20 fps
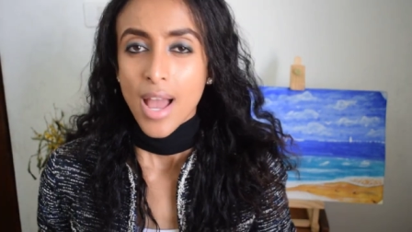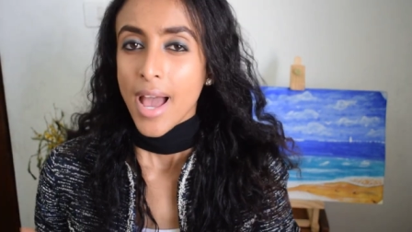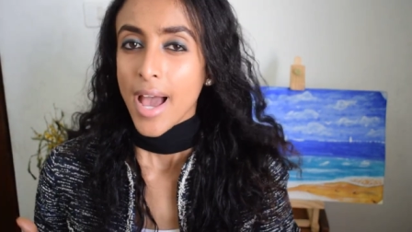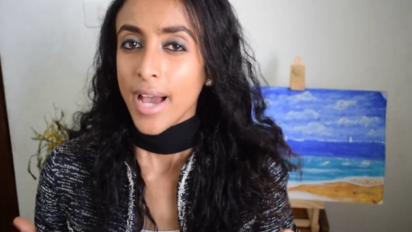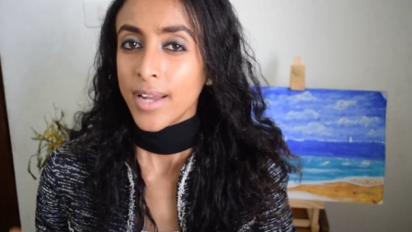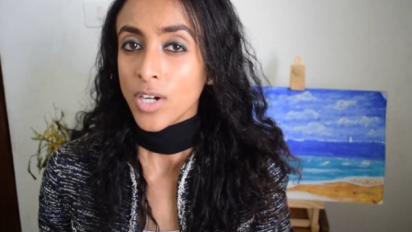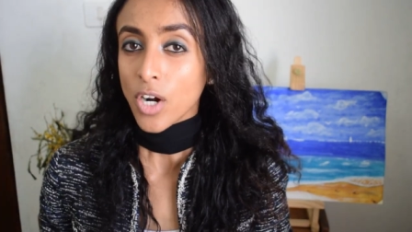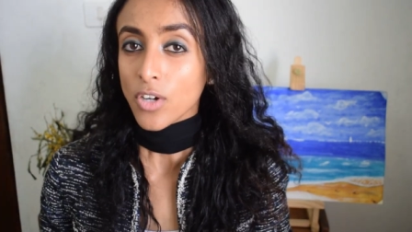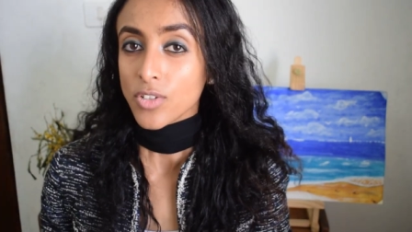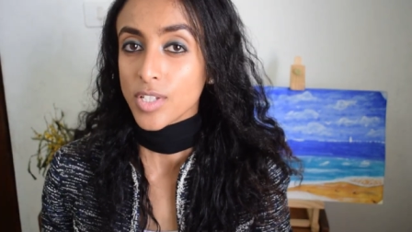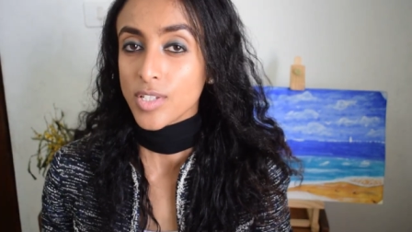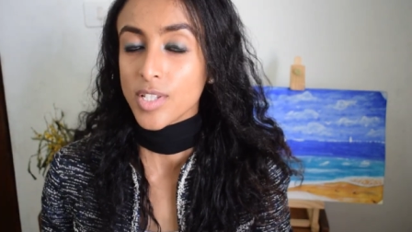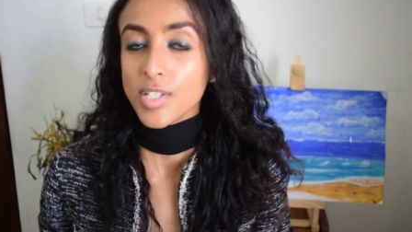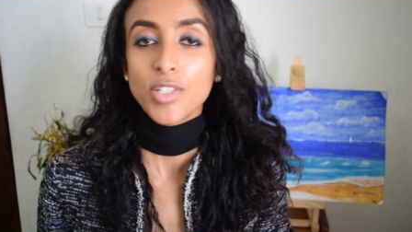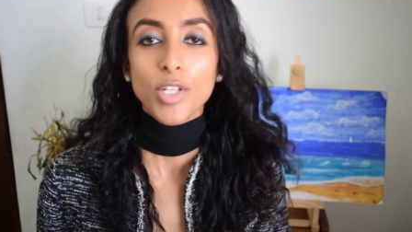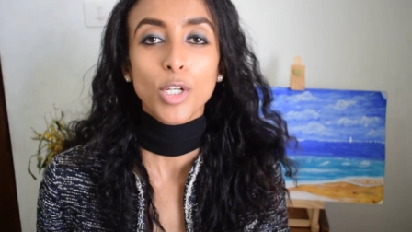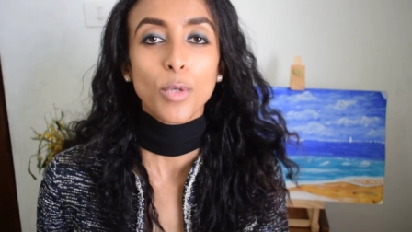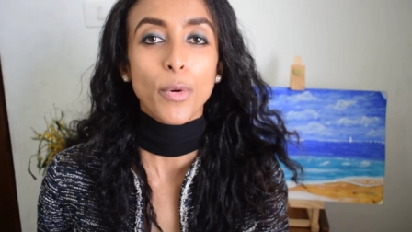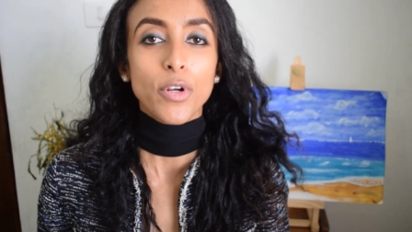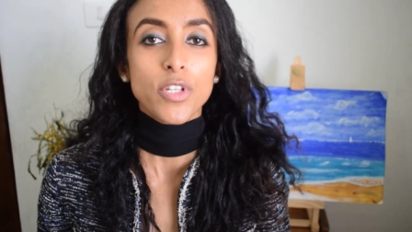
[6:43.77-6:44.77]
A
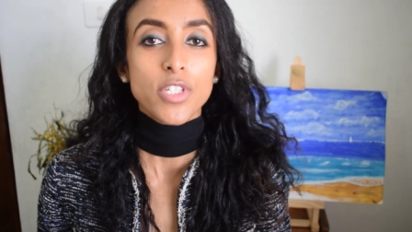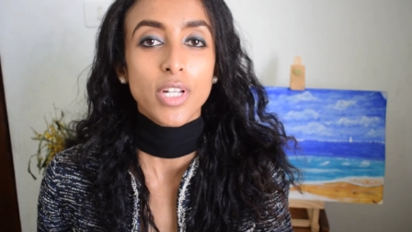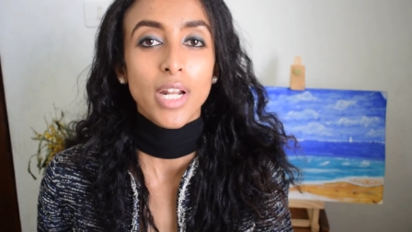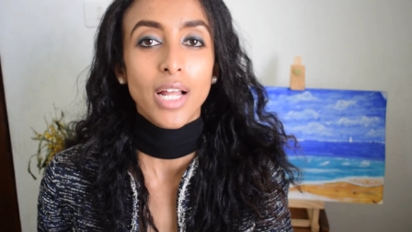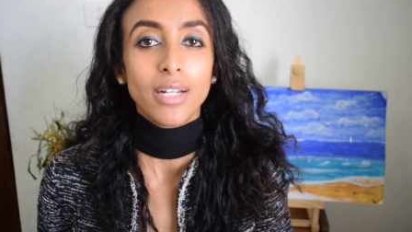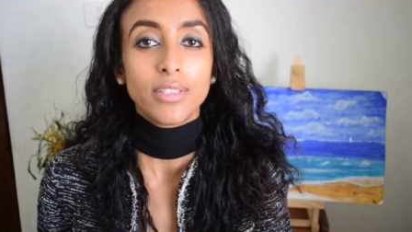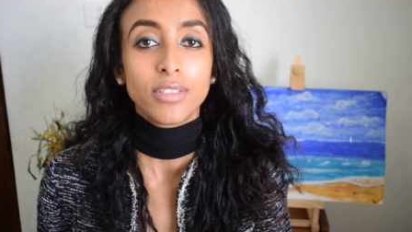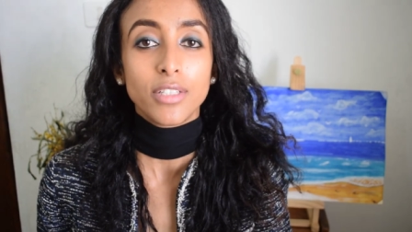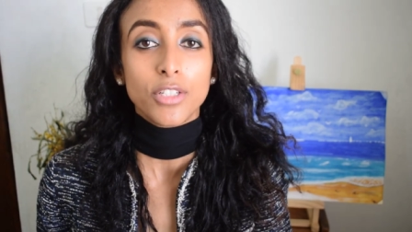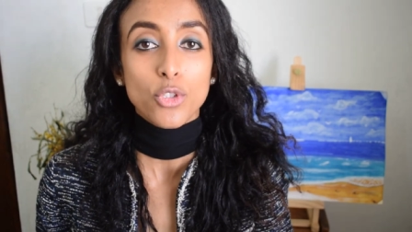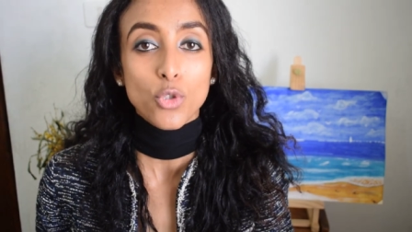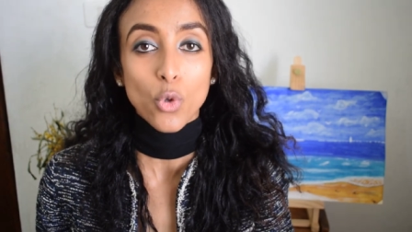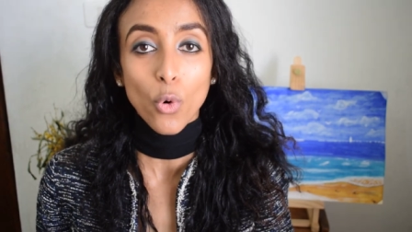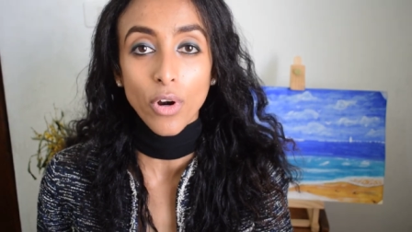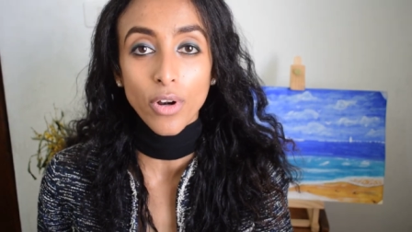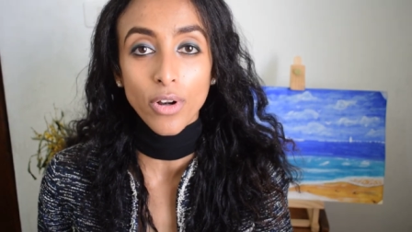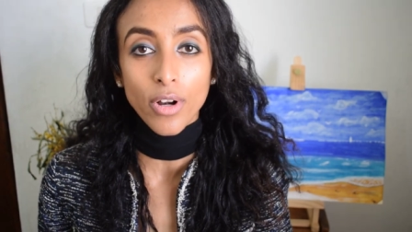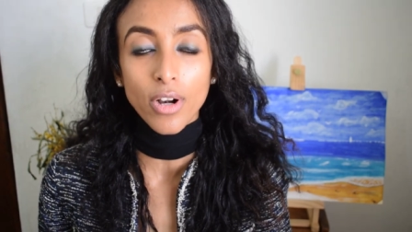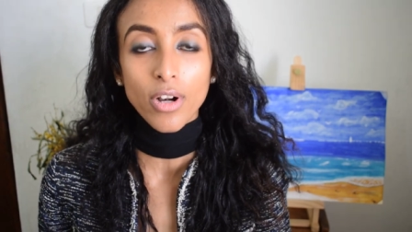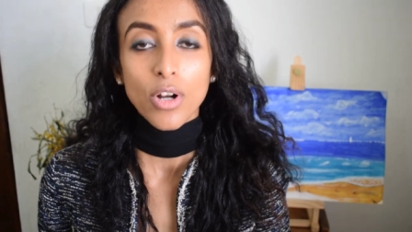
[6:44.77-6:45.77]
narcissistic personality
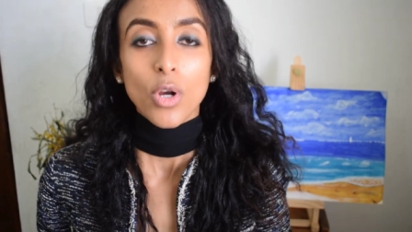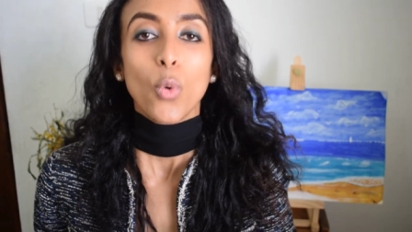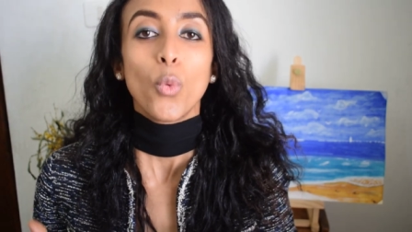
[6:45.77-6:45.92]
disorder